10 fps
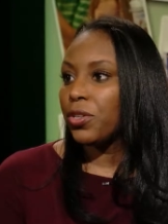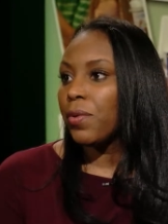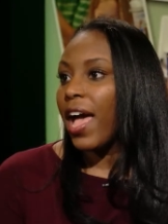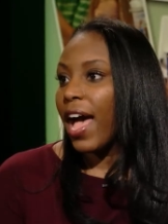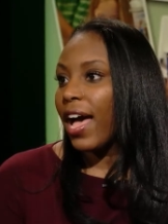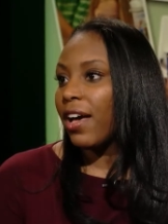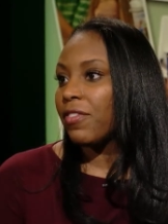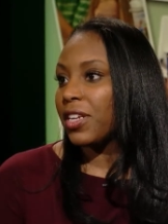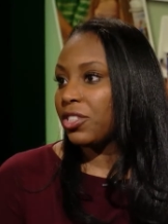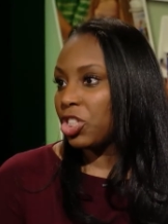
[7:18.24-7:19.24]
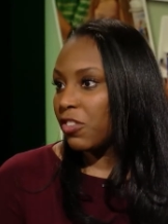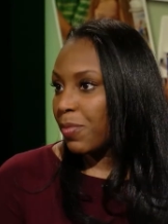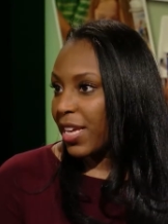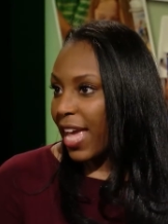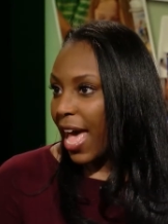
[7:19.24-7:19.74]
do have an
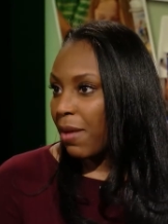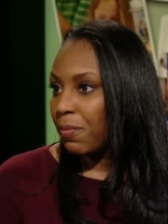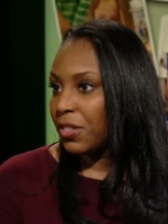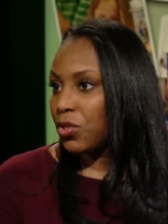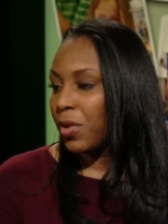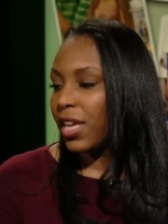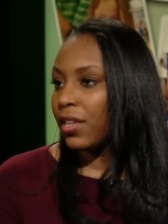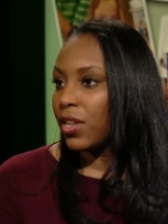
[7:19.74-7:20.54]
achievement gap between